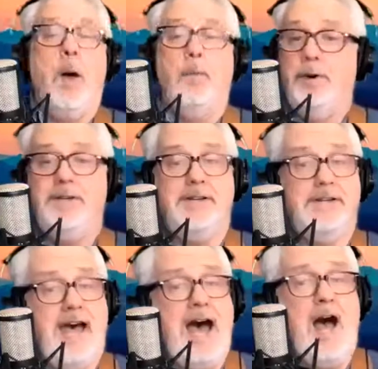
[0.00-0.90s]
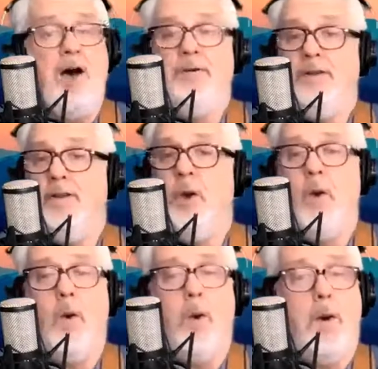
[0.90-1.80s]
Put down
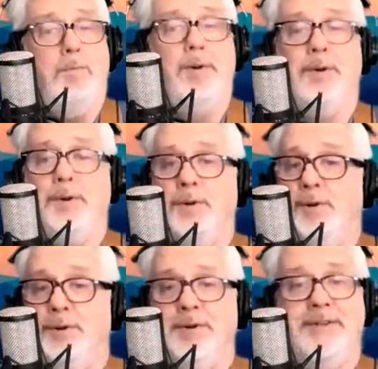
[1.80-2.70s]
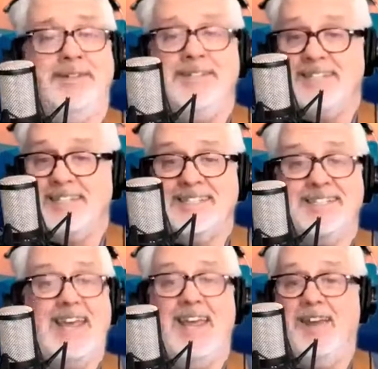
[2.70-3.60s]
your burdens,
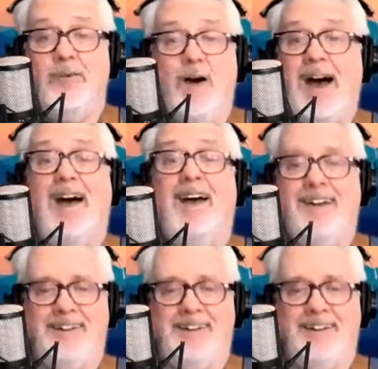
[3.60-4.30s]
stay a while.